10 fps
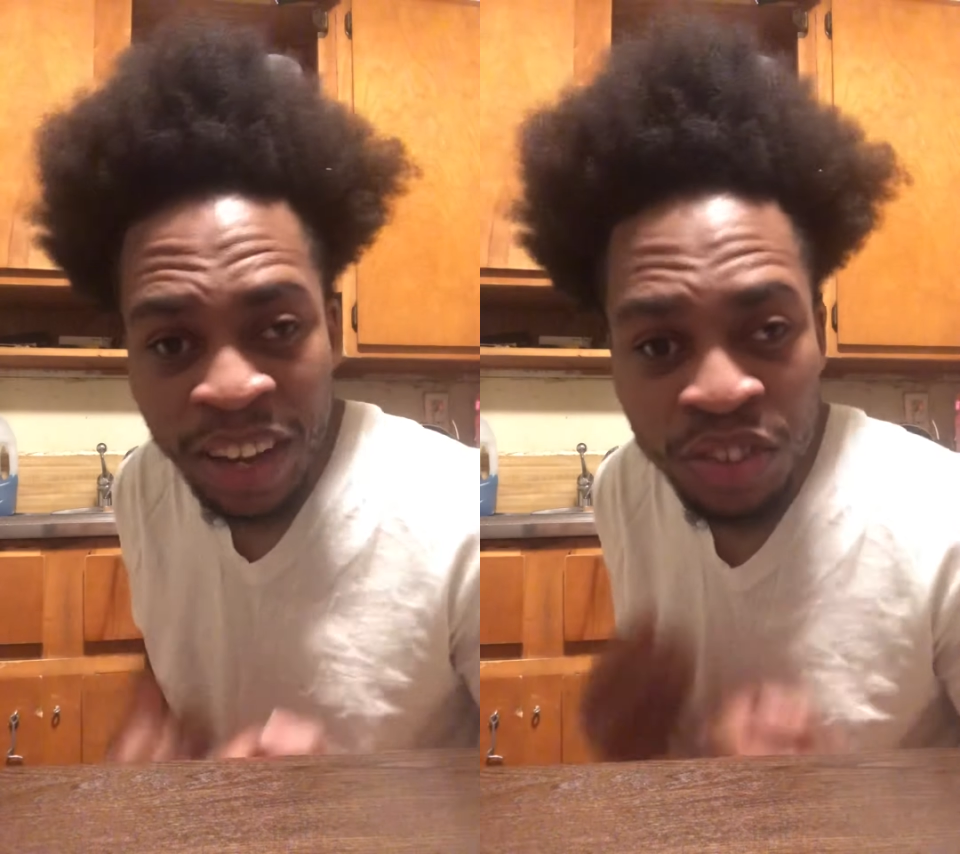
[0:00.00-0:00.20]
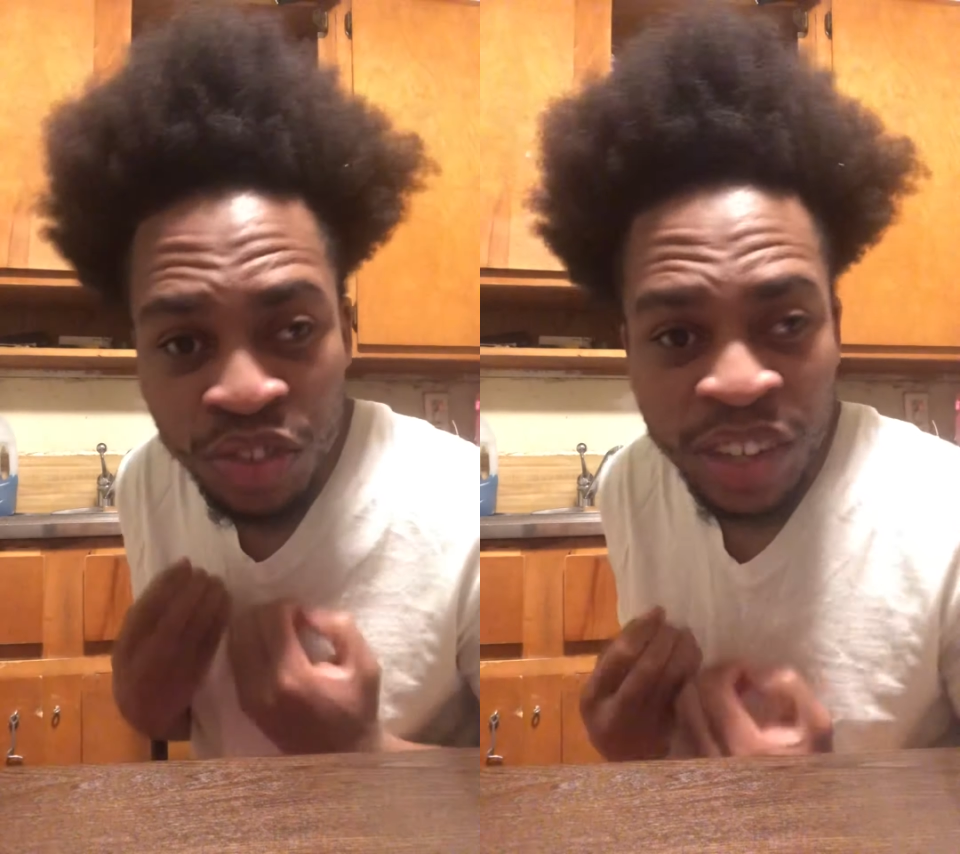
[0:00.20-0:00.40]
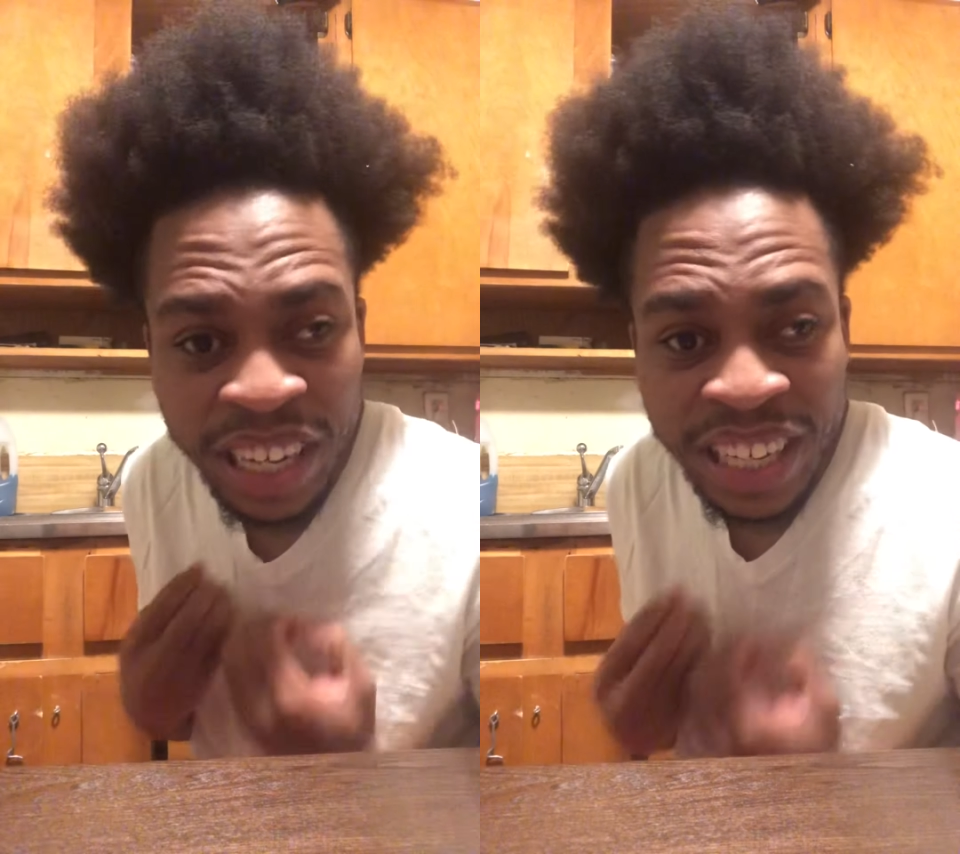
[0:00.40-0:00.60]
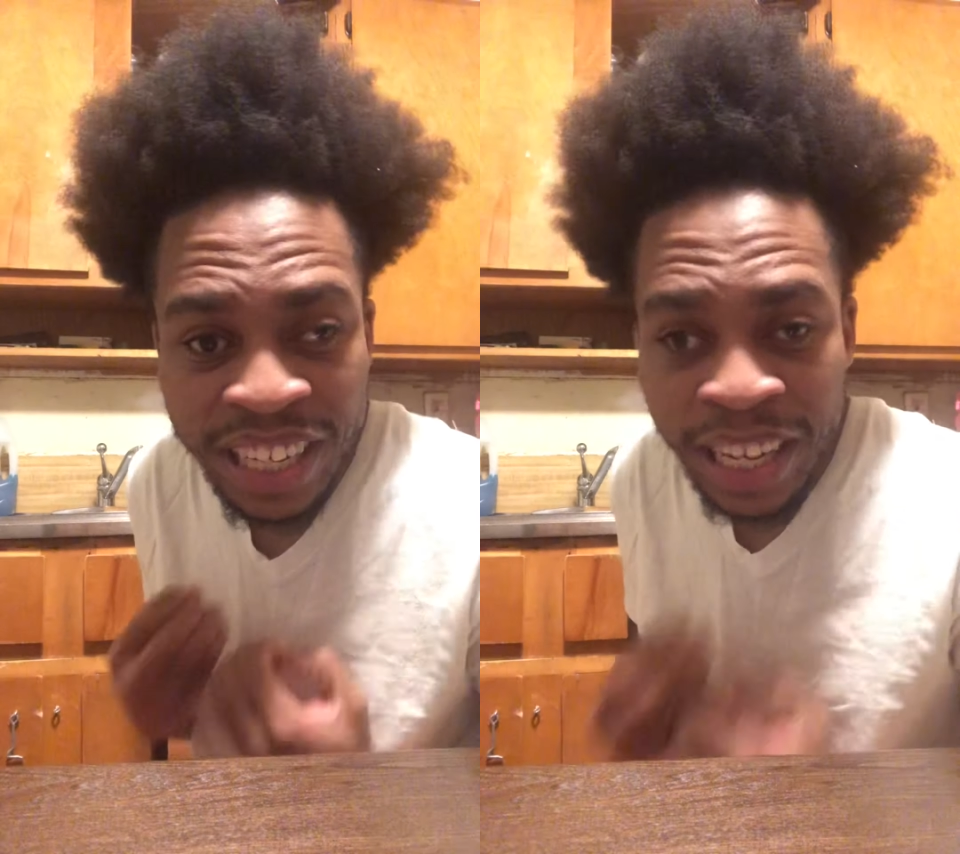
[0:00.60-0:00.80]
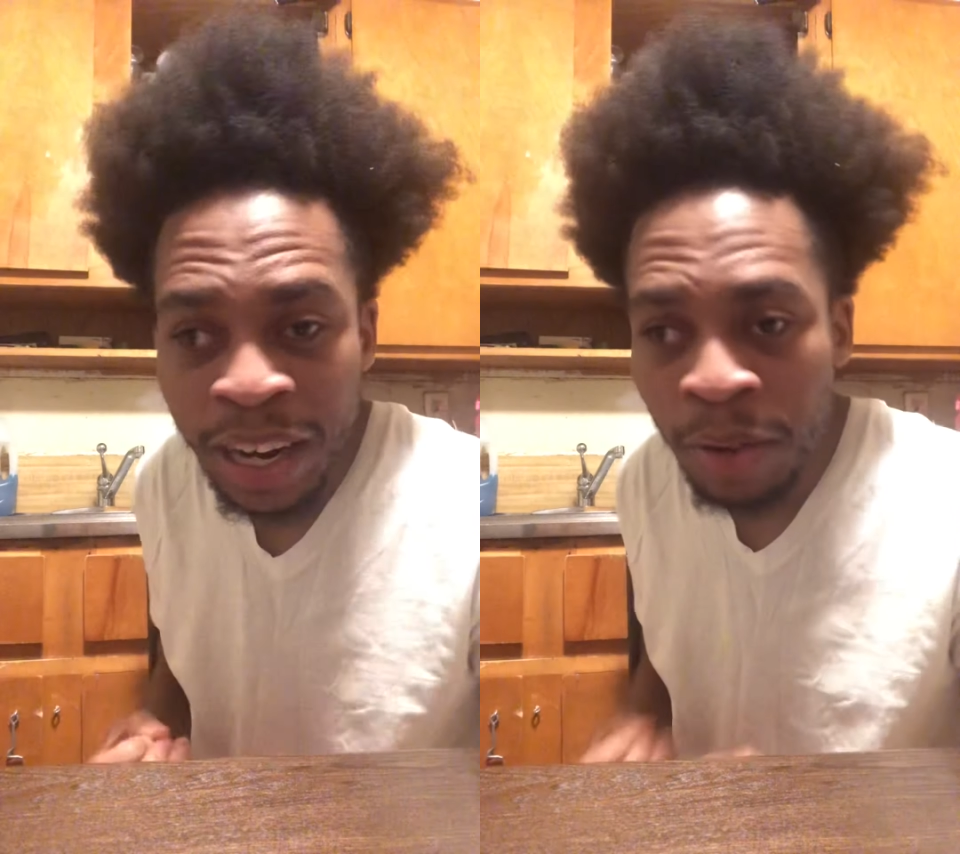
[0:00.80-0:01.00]
you letting
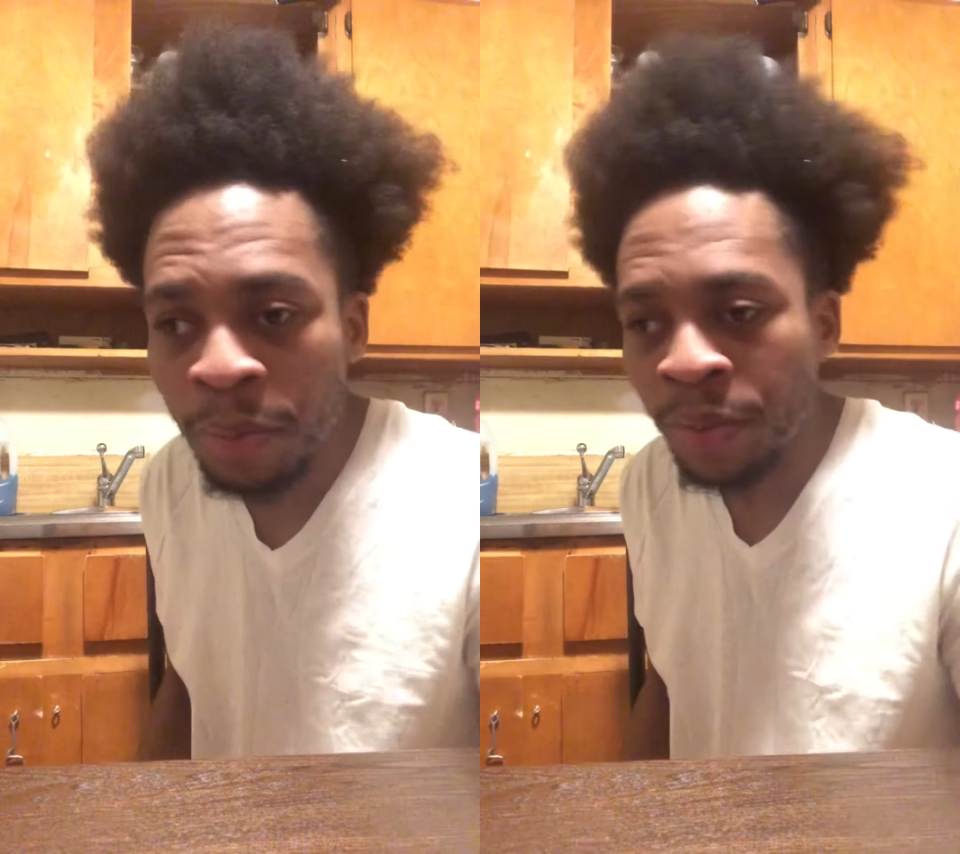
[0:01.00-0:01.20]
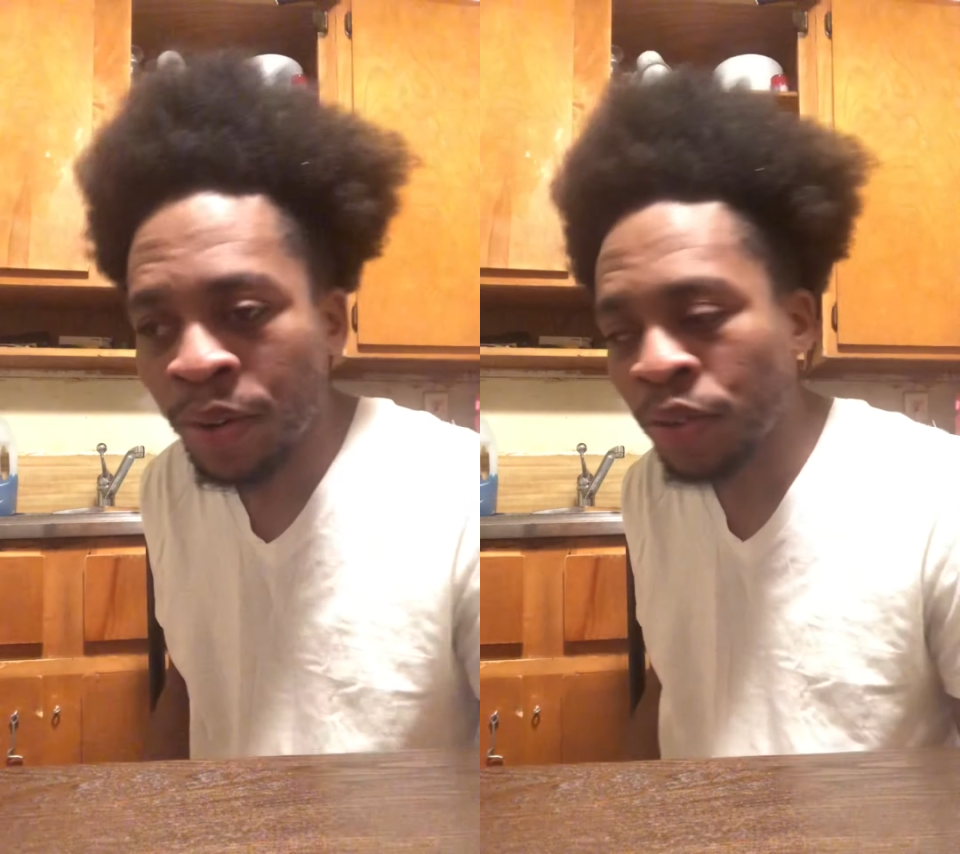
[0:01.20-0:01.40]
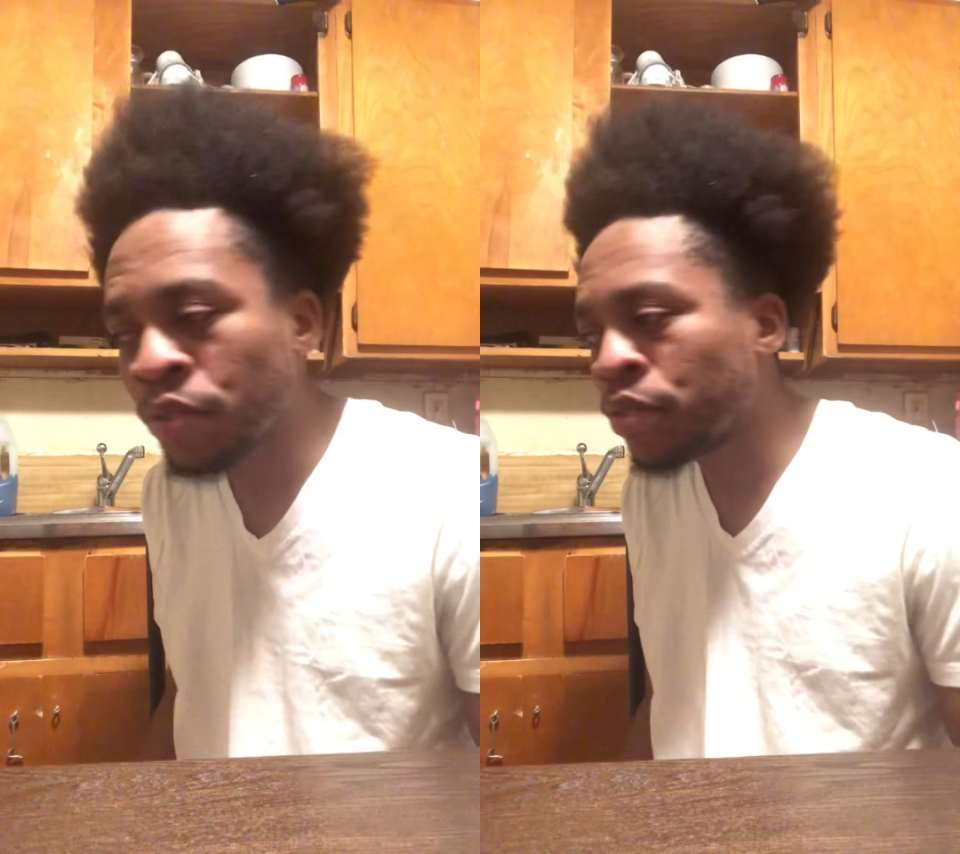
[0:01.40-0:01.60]
down, bro.